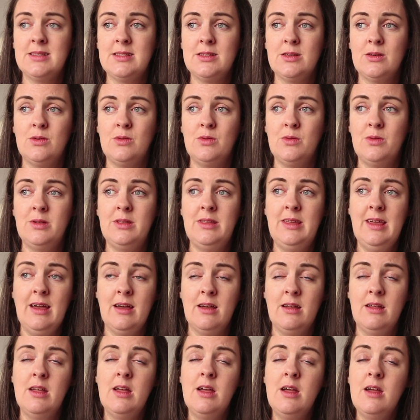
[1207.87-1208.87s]
So yeah,
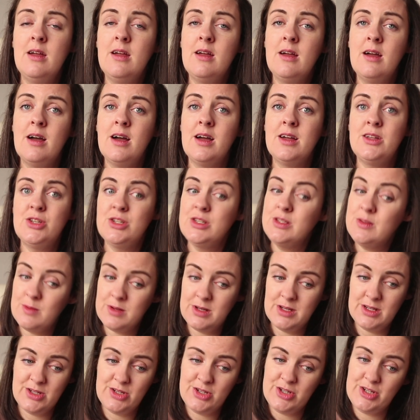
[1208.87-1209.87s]
I just
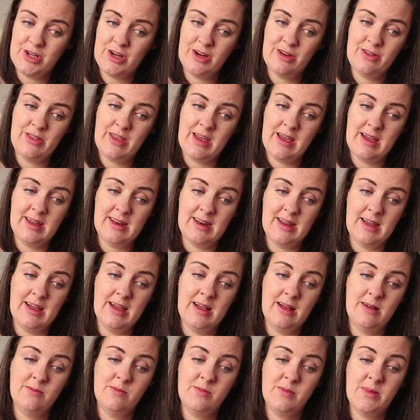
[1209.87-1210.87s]
wanted to share
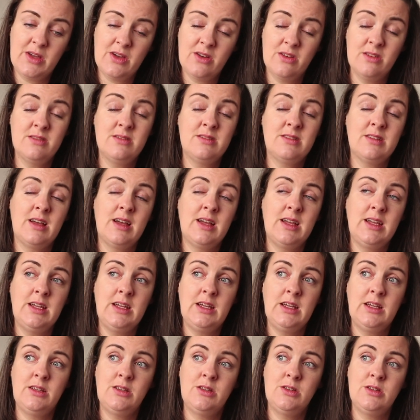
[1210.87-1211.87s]
that because I